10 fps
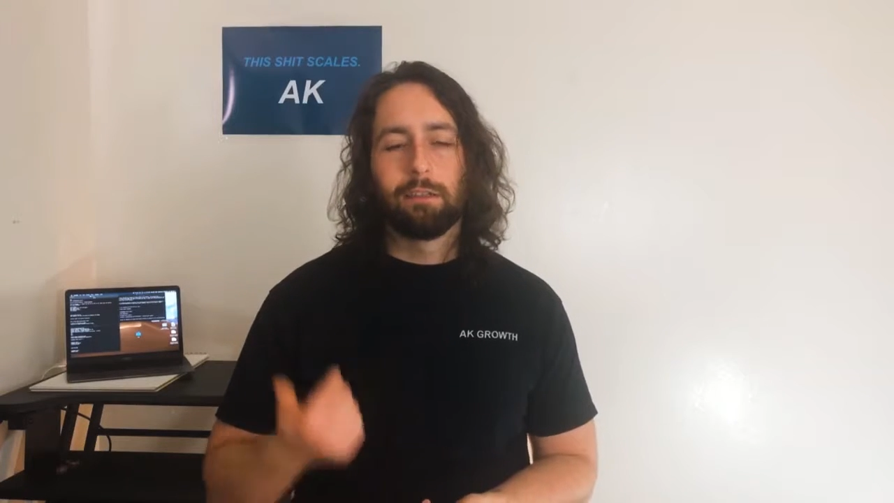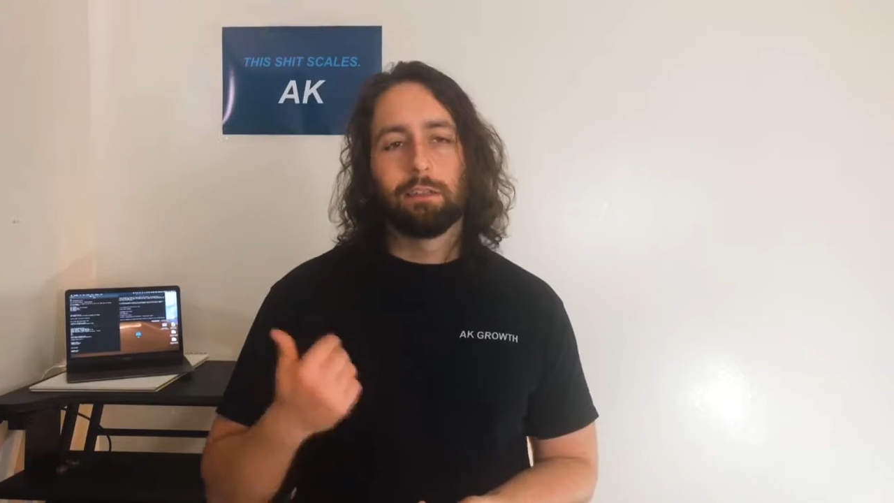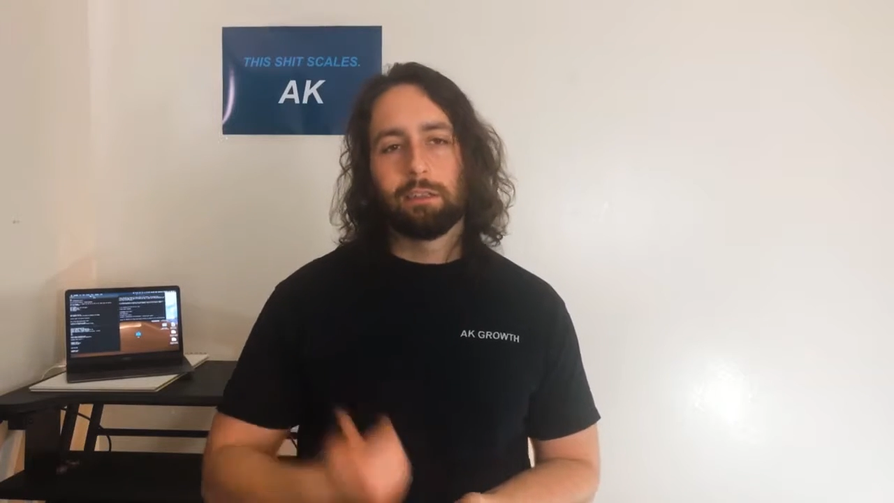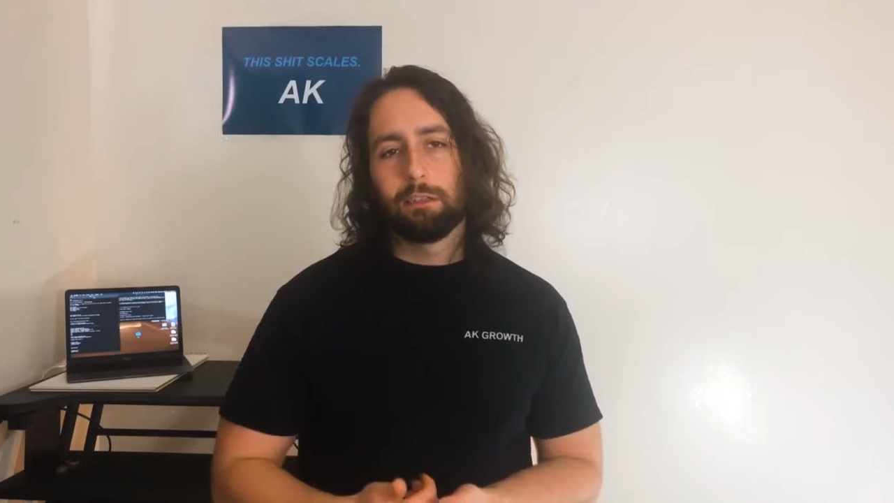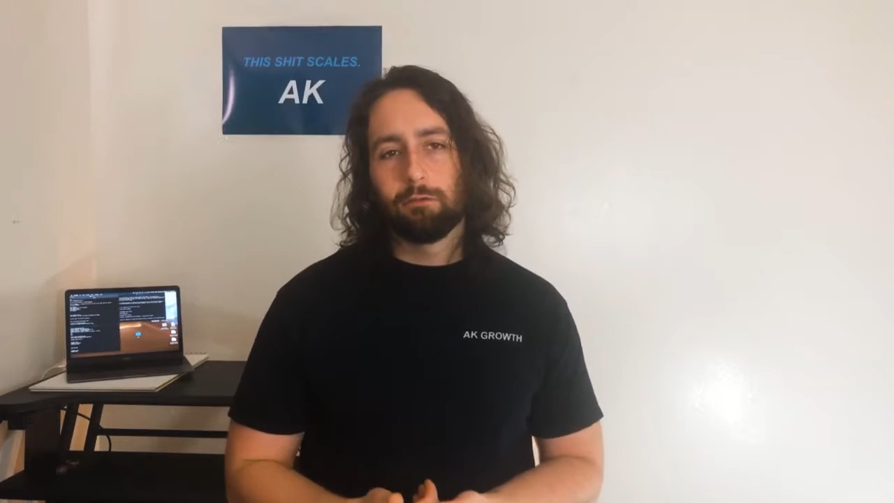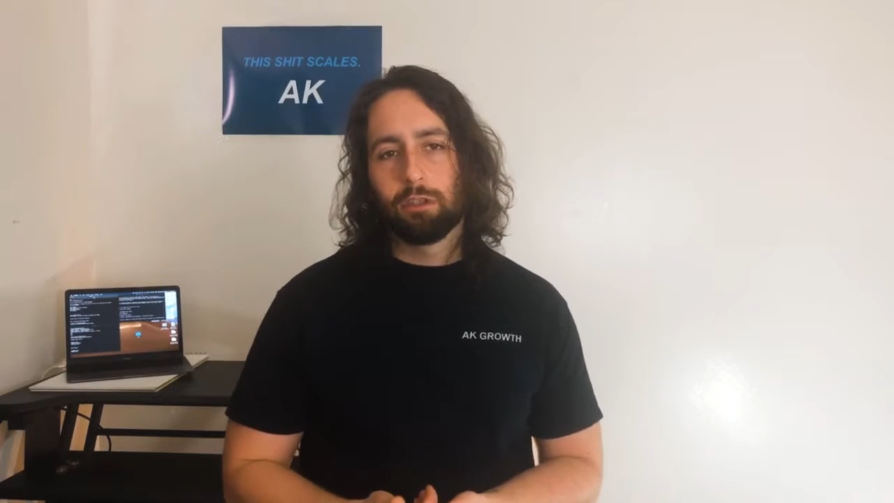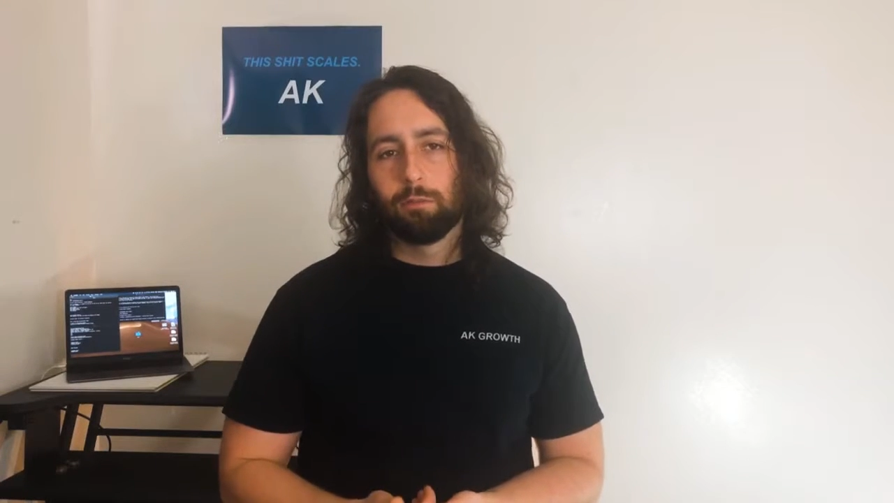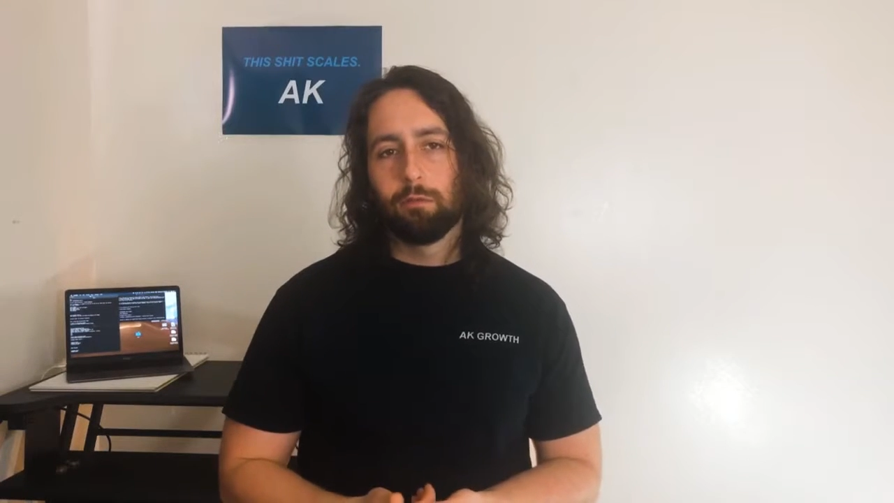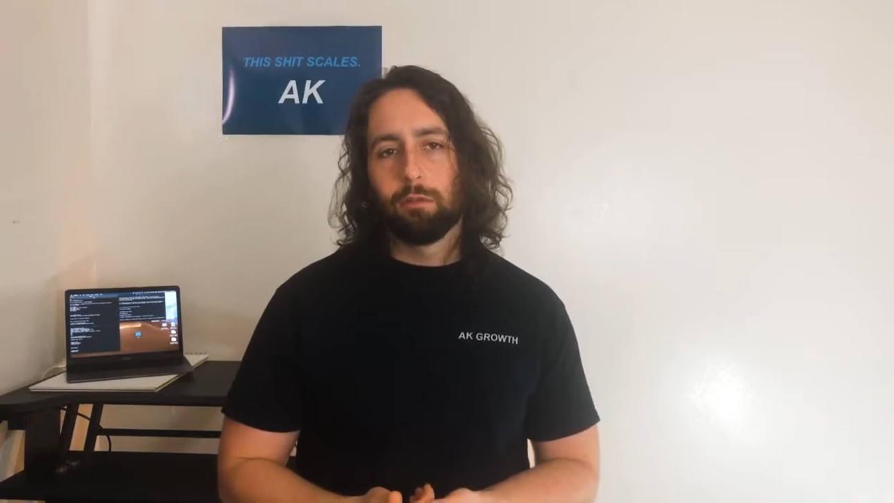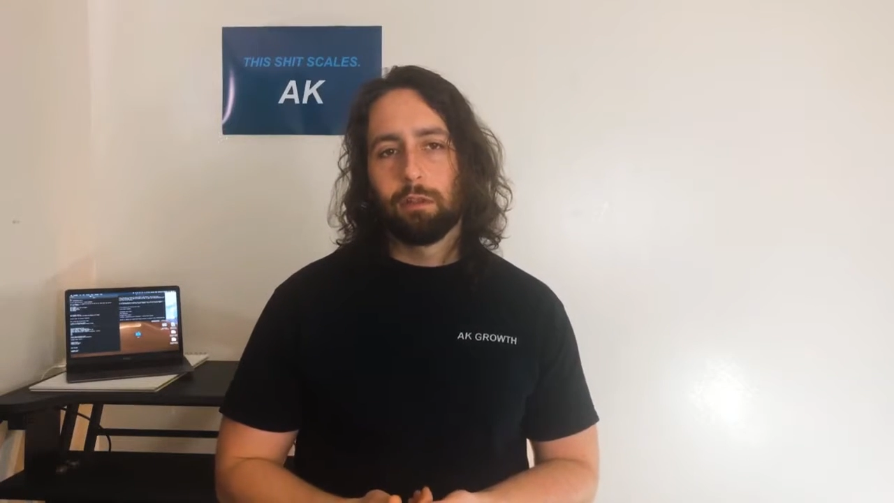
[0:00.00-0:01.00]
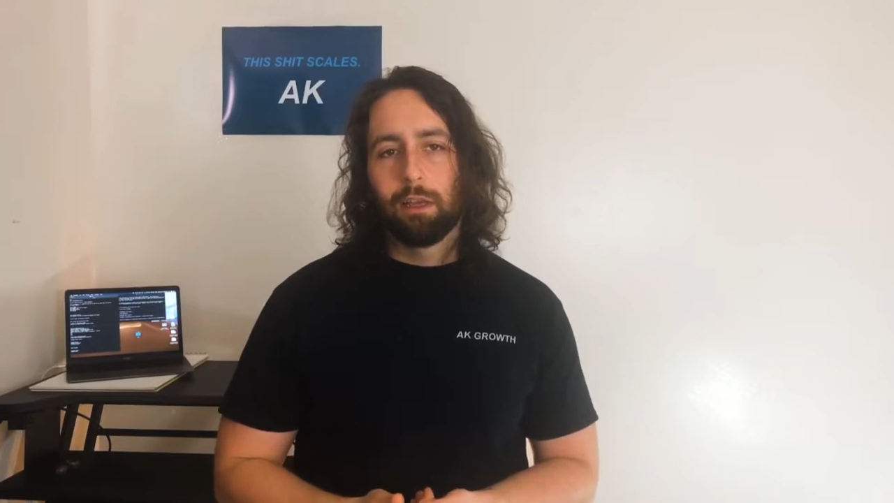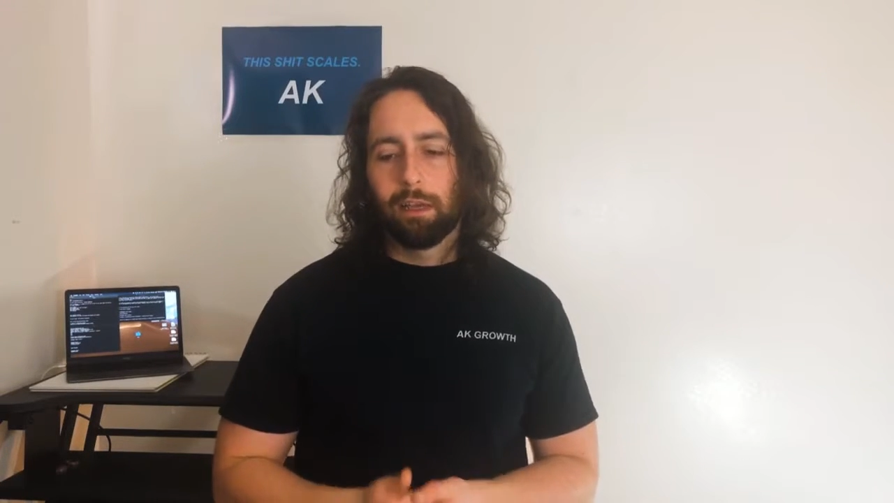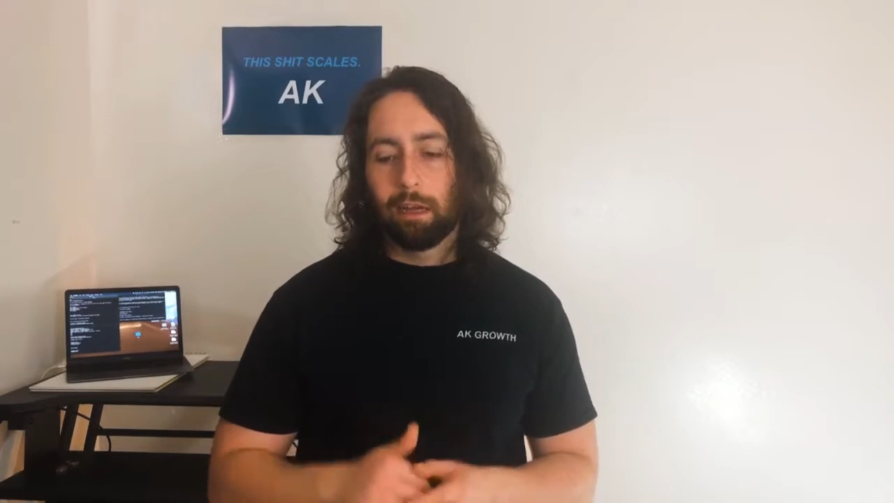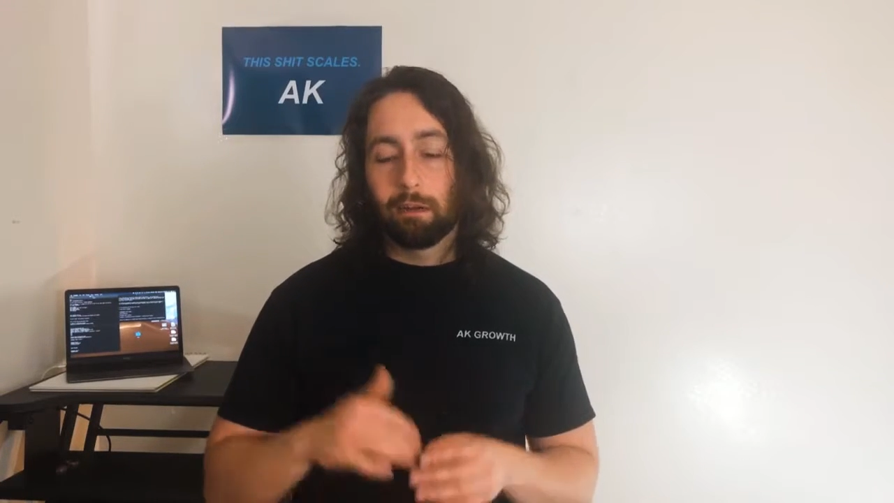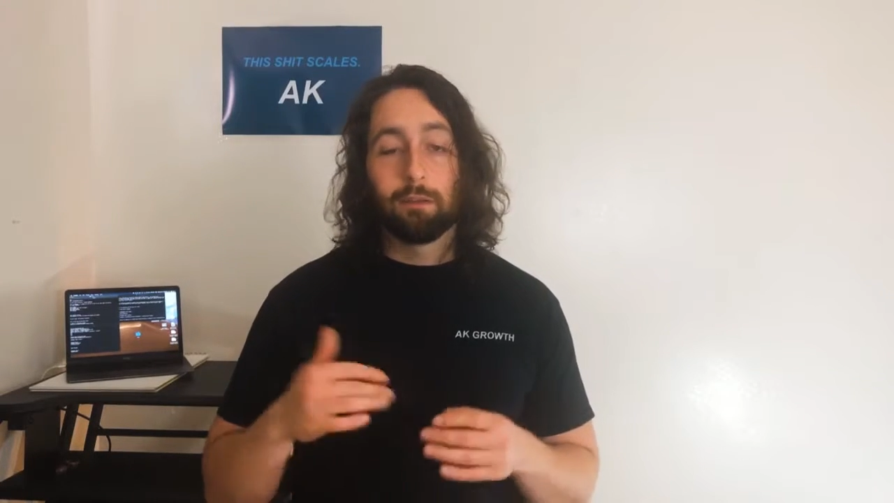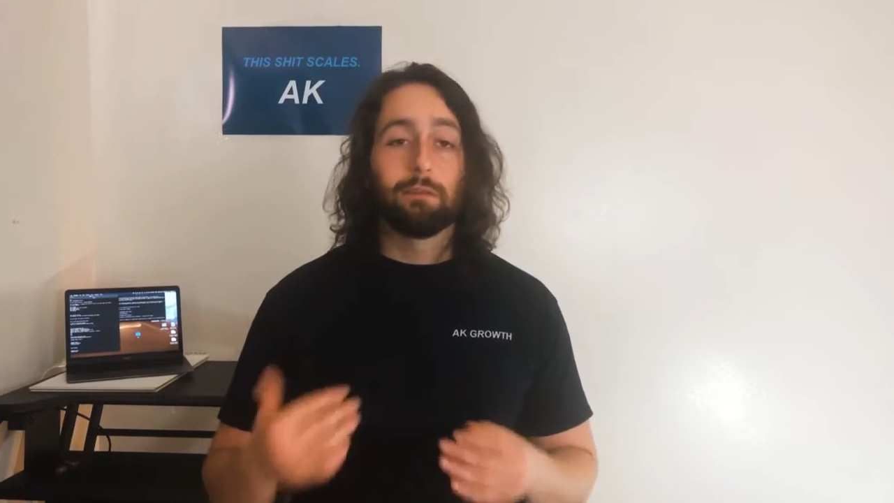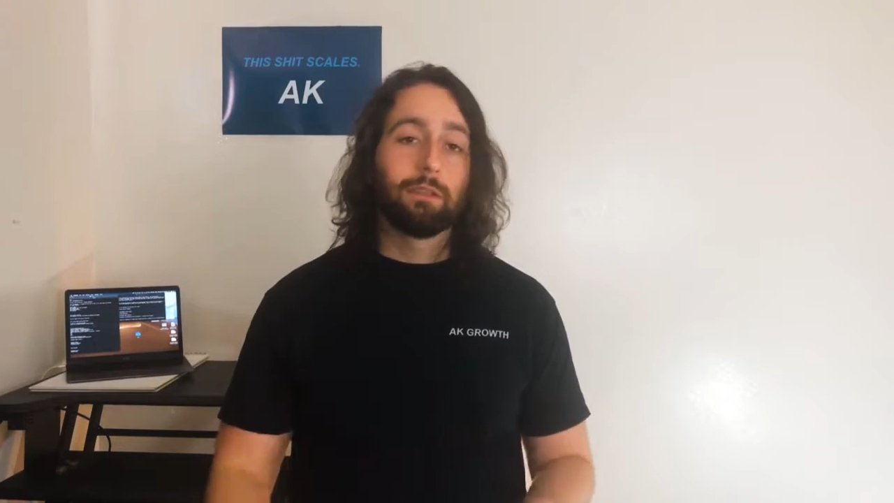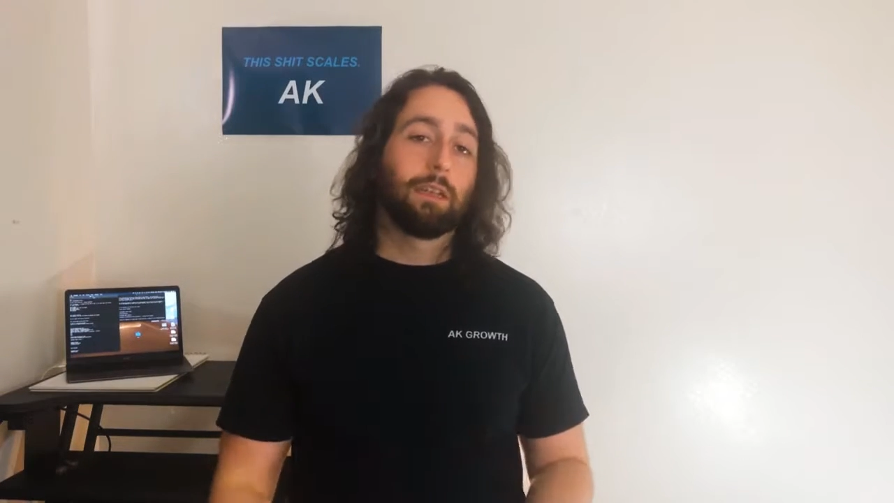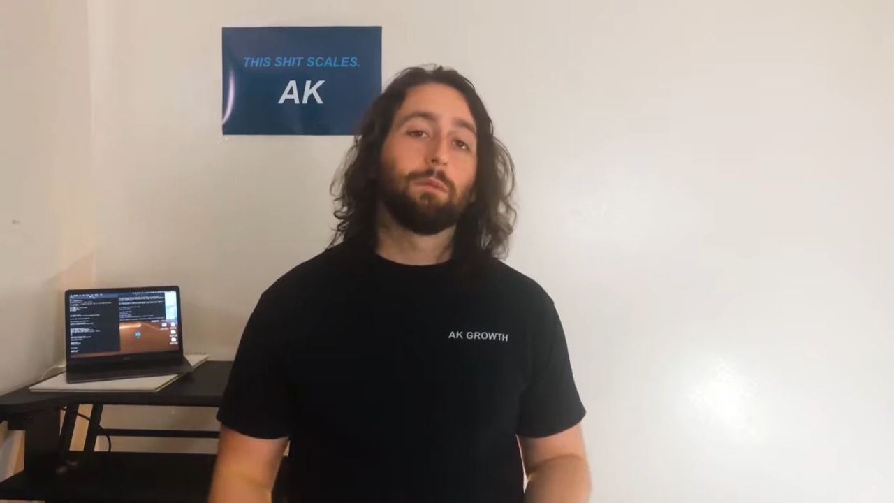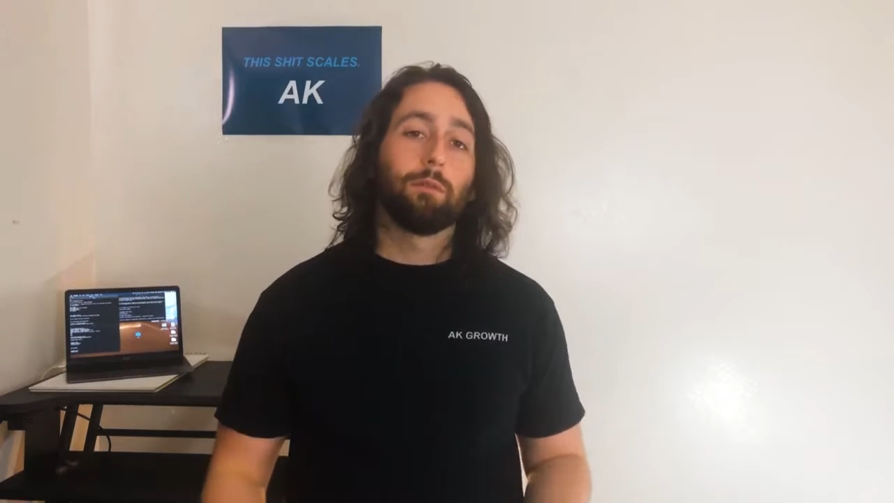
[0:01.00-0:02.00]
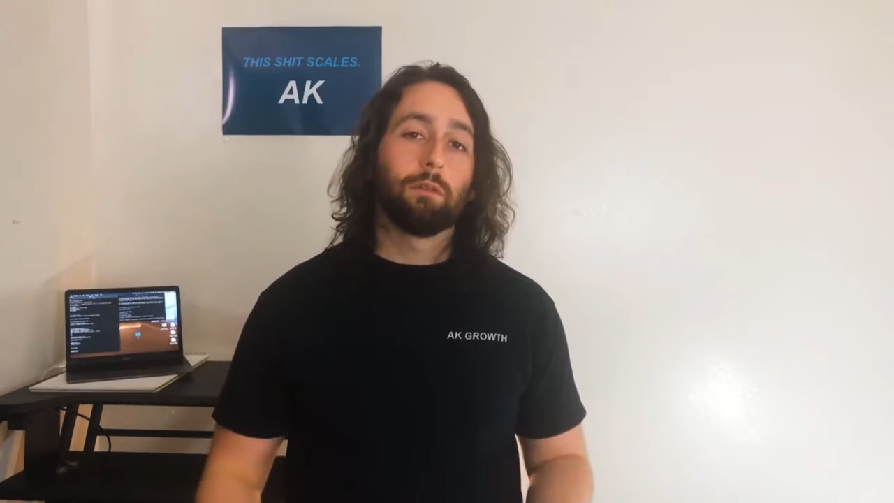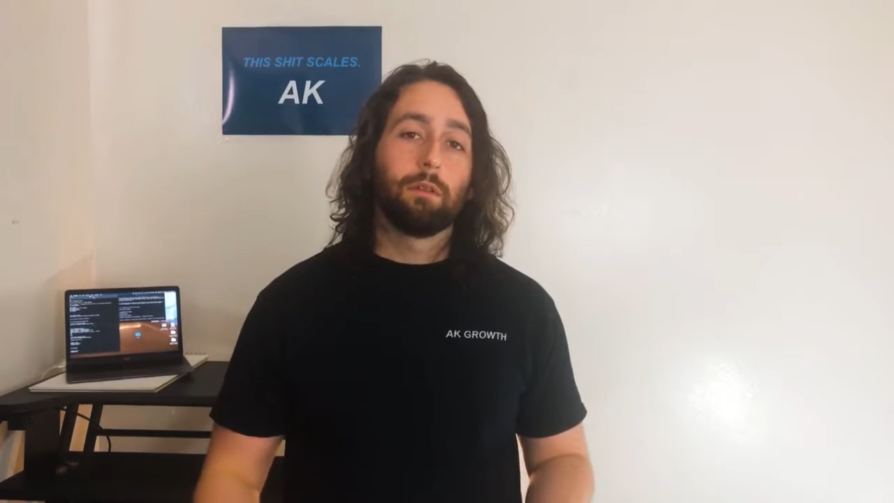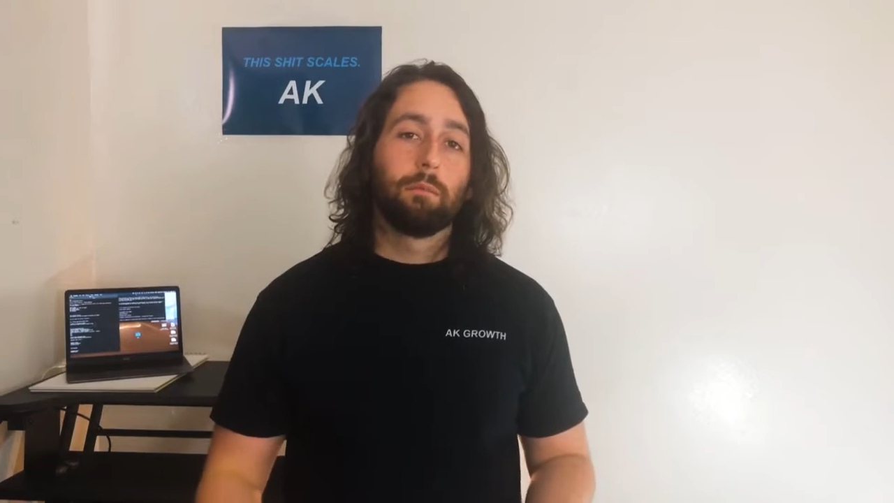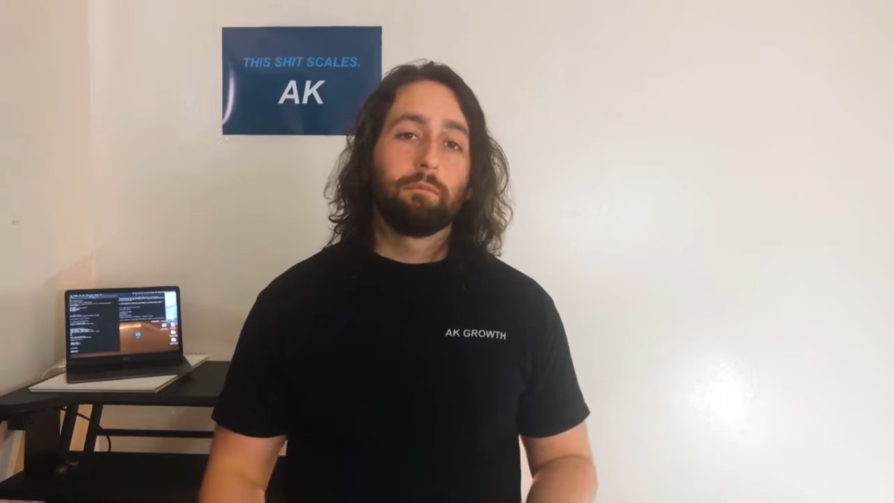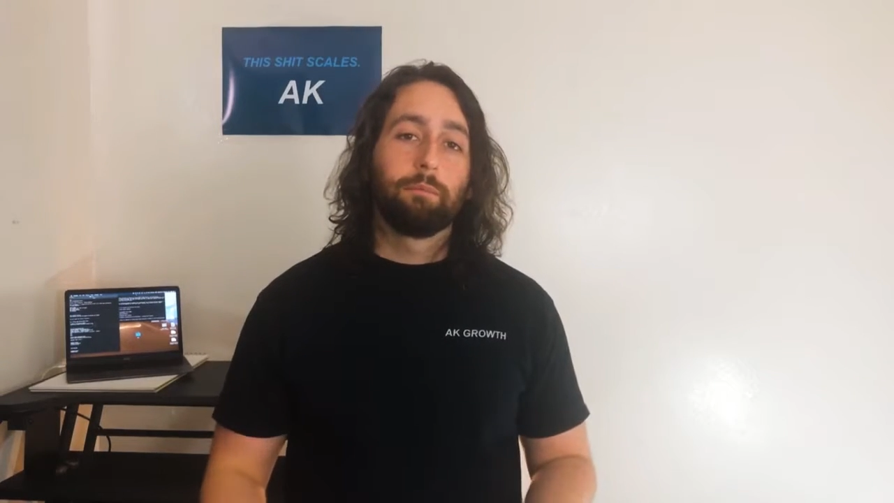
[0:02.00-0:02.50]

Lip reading: distinguishable, and understandable.